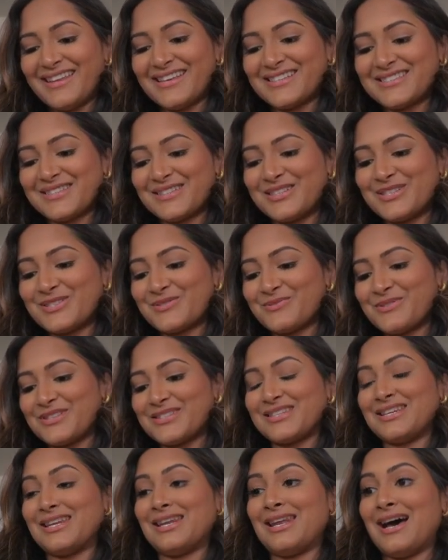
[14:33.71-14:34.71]
this leash
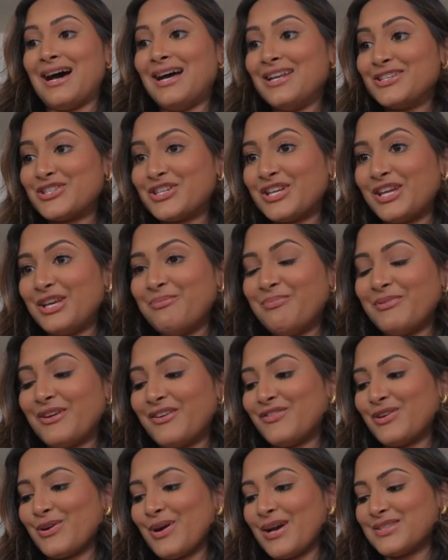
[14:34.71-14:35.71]
was not cheap,
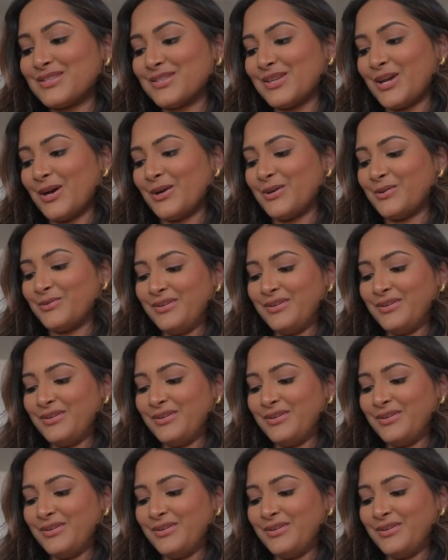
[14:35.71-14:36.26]
if you guys know.